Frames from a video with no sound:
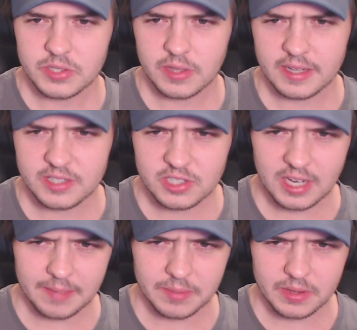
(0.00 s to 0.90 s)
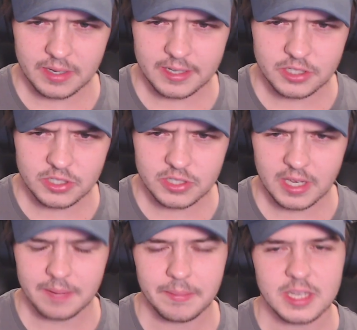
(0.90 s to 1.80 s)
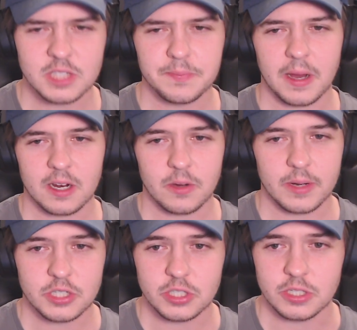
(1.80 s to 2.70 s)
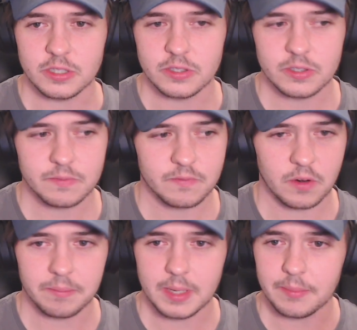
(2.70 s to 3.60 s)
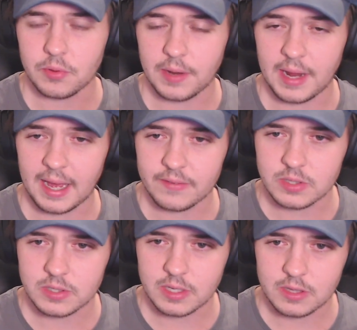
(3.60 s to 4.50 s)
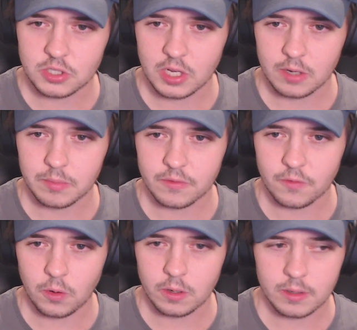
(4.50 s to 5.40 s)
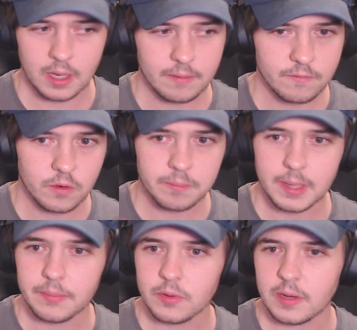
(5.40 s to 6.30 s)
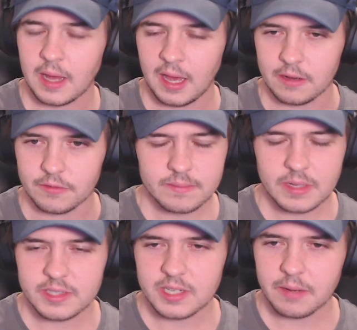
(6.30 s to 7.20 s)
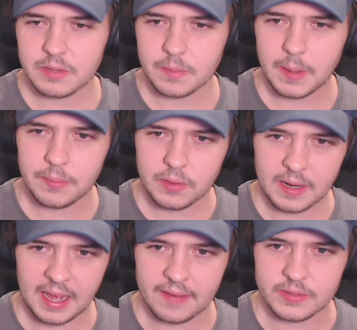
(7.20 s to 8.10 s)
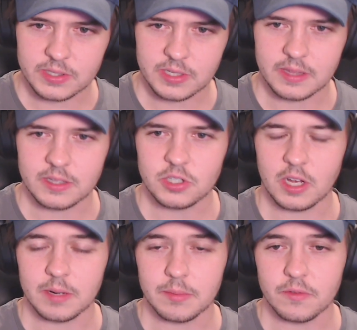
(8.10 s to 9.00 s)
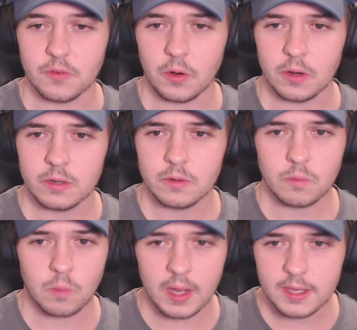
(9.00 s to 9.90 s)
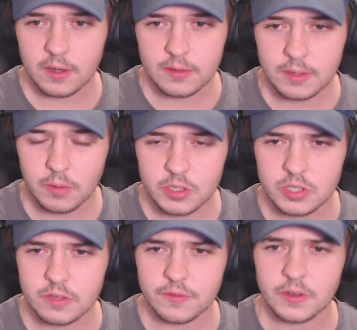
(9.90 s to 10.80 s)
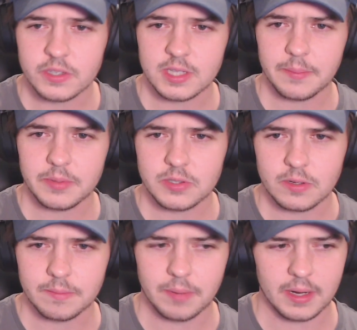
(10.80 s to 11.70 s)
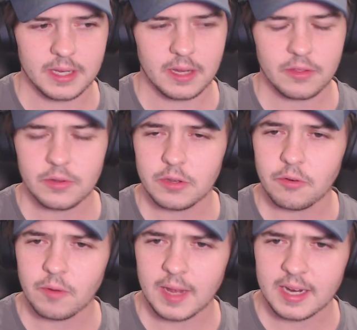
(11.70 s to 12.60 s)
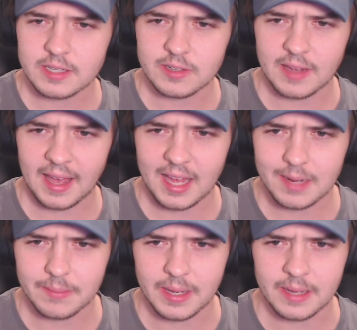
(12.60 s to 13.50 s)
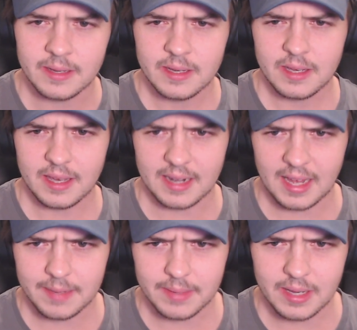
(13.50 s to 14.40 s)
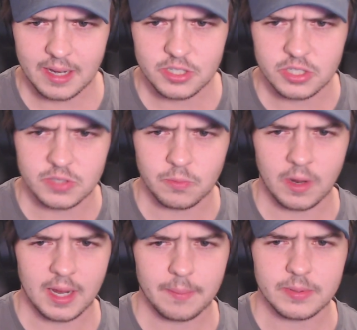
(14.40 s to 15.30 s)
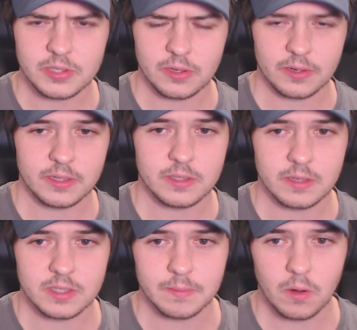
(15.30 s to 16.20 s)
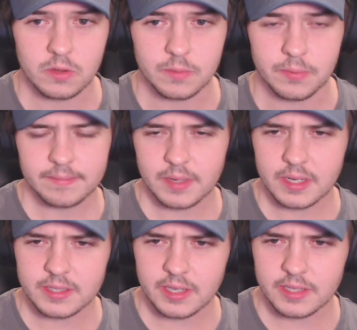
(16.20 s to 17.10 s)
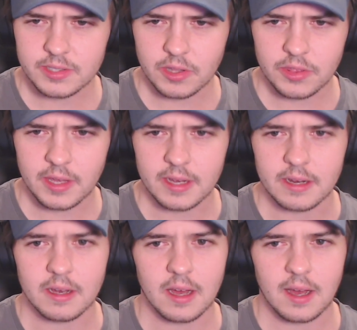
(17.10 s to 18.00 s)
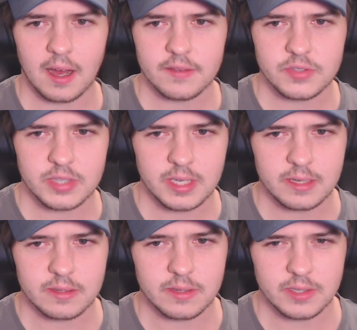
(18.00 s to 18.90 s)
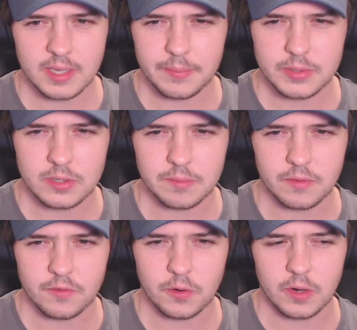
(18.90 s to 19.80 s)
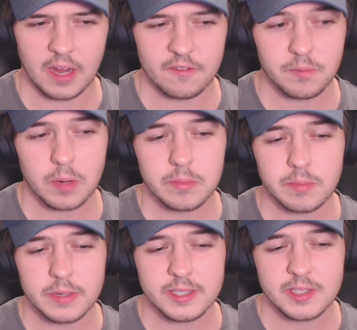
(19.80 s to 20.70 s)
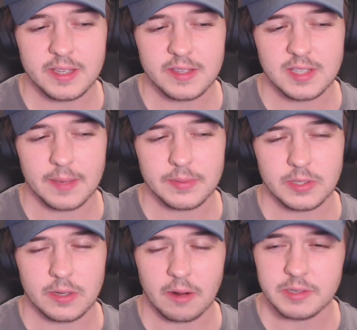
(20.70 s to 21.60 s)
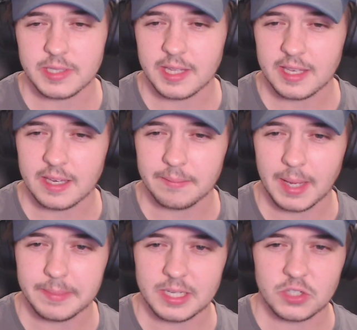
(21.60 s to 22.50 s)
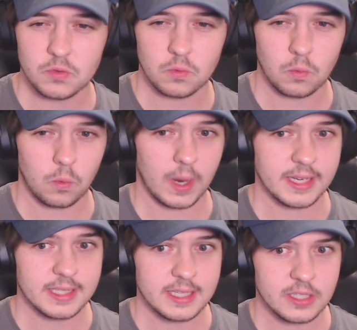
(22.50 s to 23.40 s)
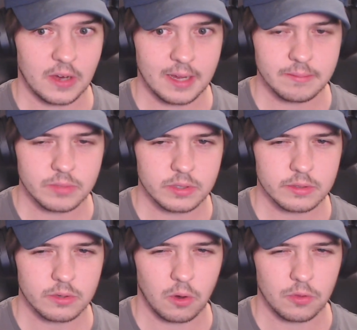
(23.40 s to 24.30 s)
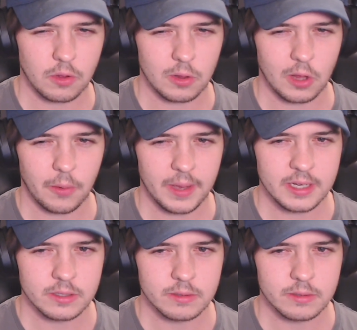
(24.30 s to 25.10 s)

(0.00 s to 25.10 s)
So that statement that I just said may spark questions from people that haven't seen the channel before and from people that have. Let's start with the people that haven't seen the channel before. Why are you only watching the first episode, buddy? I thought you reacted to anime. And anime aren't just one episode, it's multiple. Because here's the thing, I've seen this episode before. I've probably seen this episode, I was thinking maybe 20 times on the low end.